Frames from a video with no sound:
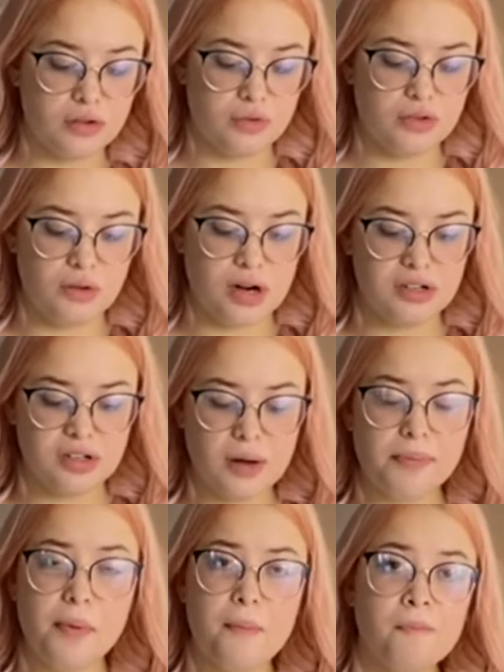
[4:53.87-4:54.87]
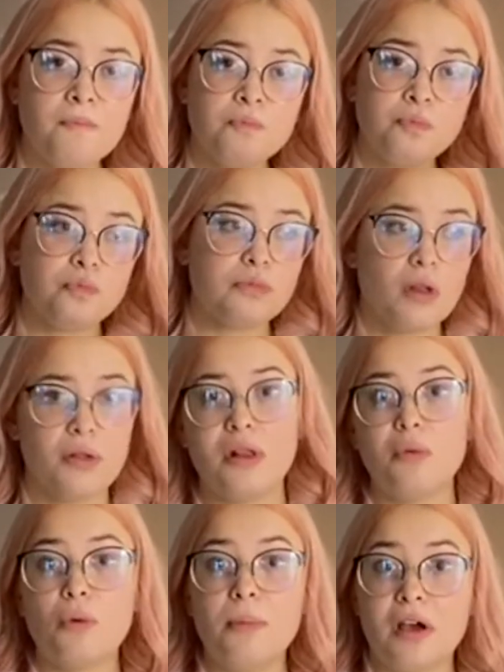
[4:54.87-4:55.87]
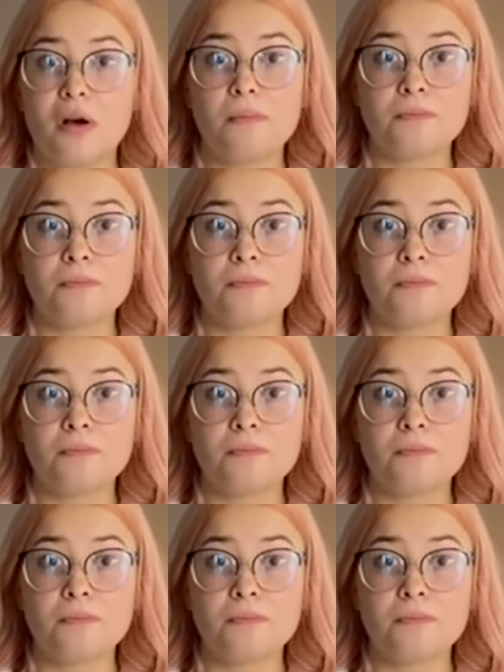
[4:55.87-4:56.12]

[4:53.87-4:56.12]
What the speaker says: it'll harden up, then we'll bake.